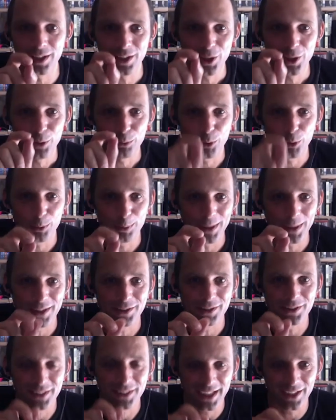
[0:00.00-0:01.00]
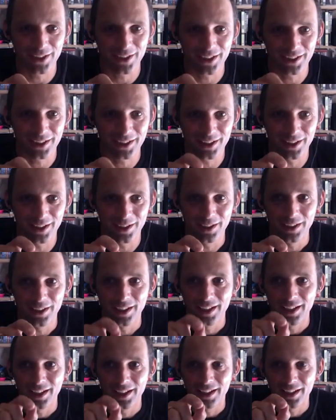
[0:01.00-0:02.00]
where Robert Pattinson's character
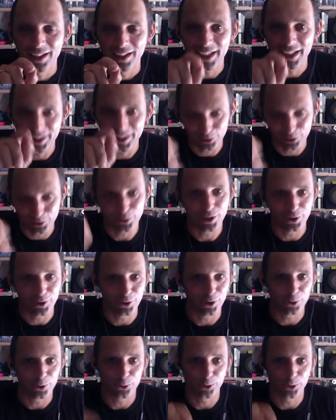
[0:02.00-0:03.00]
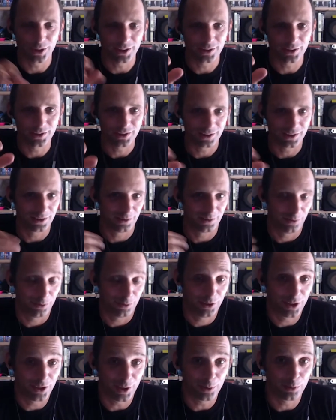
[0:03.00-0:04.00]
is looking at the audience.
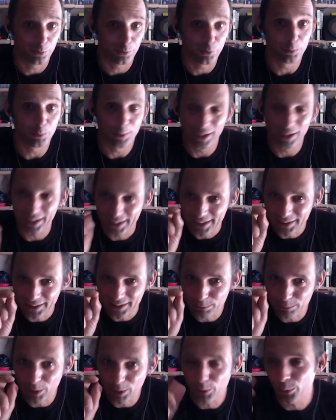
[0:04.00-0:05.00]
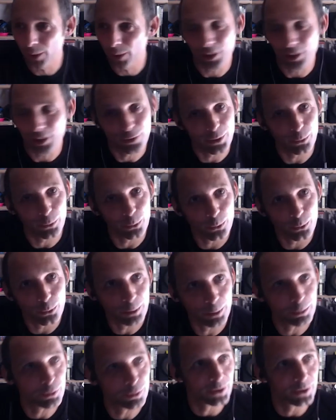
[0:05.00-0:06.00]
You know, for me, there's a moment where I think
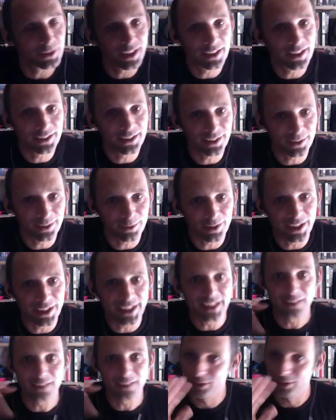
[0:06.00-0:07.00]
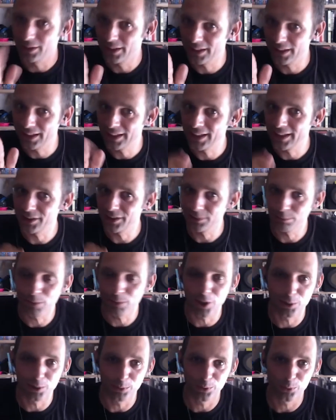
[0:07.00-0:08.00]
Willem Dafoe's character leaves, and there's a
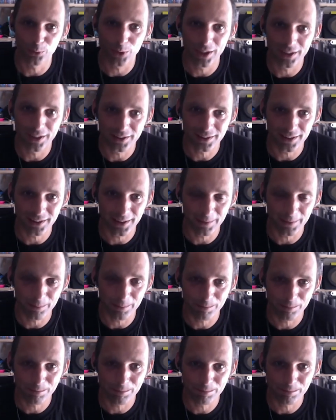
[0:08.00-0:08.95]
moment where it's like,